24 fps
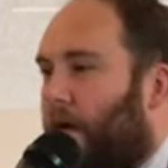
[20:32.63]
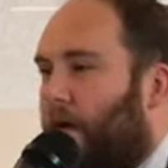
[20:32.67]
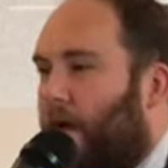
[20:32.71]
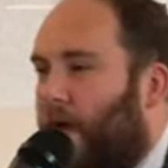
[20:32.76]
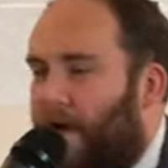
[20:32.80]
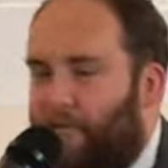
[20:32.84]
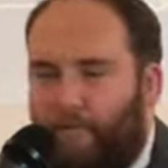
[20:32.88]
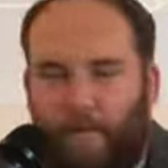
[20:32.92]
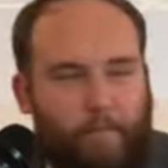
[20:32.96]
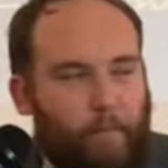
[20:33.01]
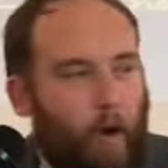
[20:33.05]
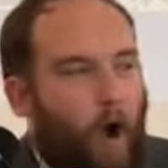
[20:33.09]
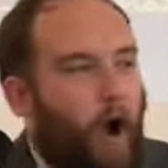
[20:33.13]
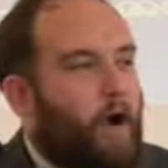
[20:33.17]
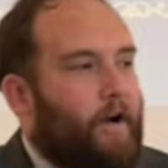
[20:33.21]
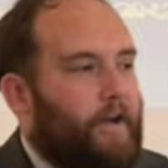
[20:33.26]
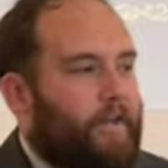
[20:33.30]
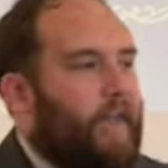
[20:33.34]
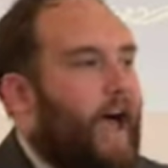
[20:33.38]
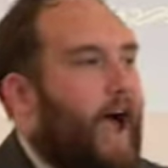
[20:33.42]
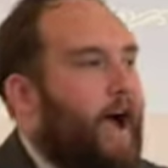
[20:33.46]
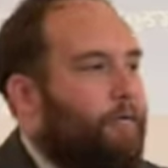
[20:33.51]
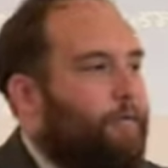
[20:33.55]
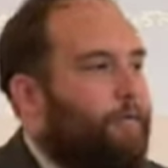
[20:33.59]
If we park
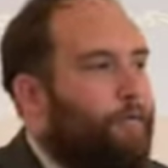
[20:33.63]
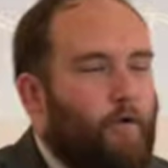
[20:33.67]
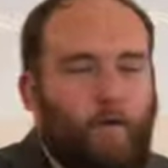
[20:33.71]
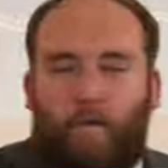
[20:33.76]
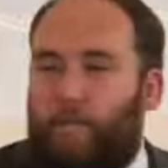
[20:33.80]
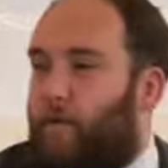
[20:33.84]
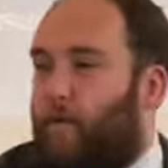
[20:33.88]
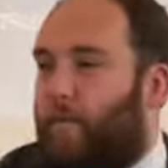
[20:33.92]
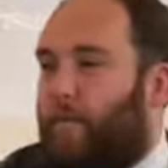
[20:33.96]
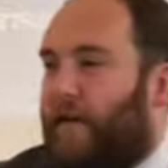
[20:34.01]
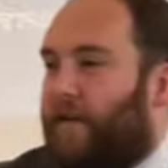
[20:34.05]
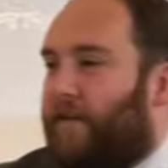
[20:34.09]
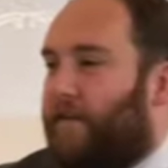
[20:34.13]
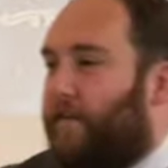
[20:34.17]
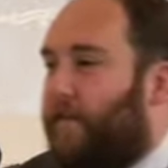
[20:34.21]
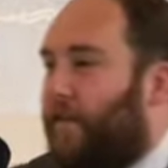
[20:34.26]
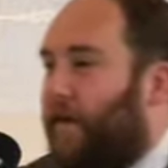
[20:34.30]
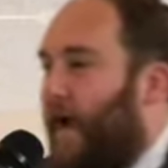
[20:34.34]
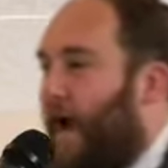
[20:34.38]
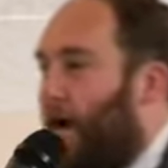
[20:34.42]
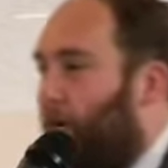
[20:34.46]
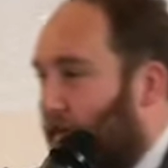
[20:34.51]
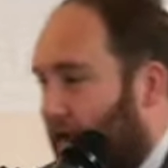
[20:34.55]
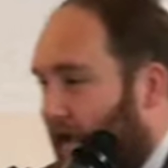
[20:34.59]
that for a moment,
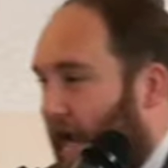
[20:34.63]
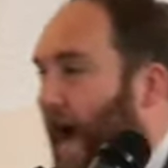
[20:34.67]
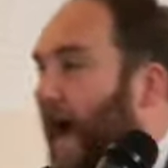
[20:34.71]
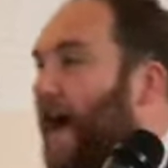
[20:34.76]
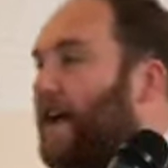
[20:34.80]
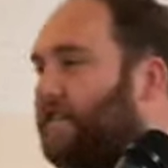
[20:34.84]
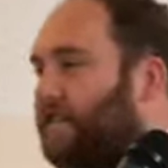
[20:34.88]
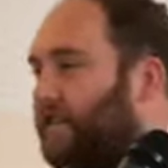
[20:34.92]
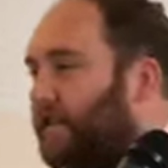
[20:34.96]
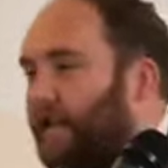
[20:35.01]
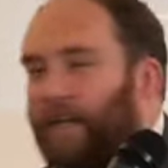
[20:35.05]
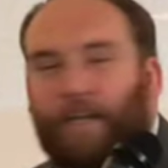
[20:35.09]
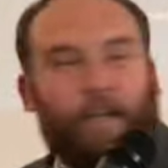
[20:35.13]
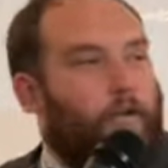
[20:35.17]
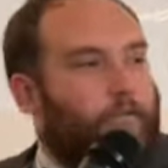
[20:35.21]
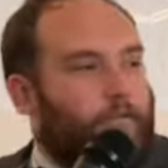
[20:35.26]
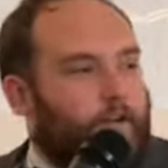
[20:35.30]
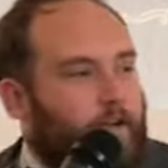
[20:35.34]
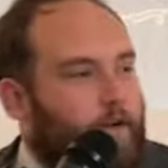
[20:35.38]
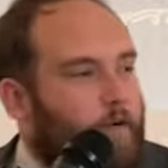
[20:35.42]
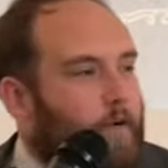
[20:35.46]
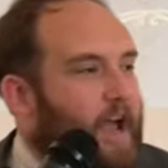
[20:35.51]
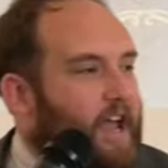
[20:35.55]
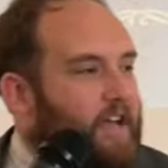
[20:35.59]
I want to ask you another
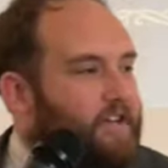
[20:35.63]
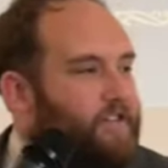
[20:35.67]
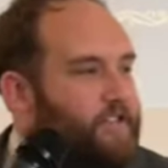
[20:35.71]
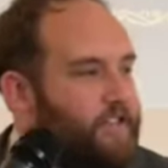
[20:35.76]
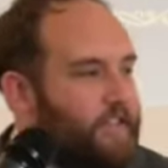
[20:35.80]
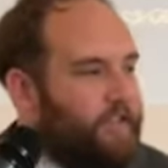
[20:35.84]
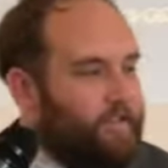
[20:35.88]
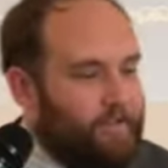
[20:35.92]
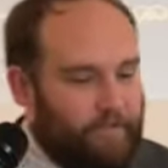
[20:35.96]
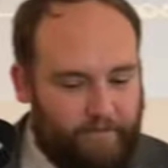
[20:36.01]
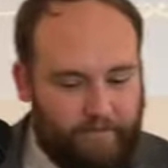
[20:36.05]
question.